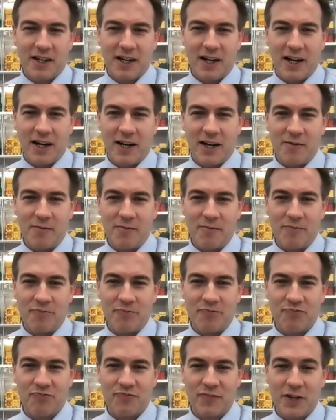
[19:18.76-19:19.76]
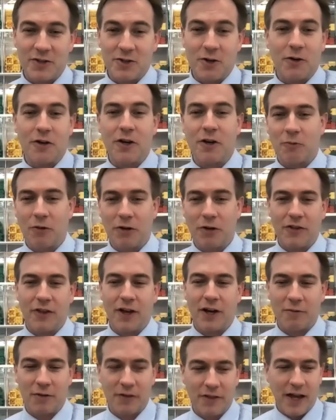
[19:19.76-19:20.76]
um, so good. Well, good
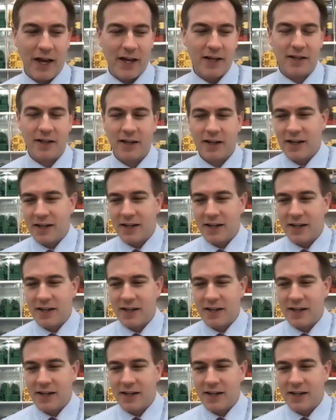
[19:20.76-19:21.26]
luck with that.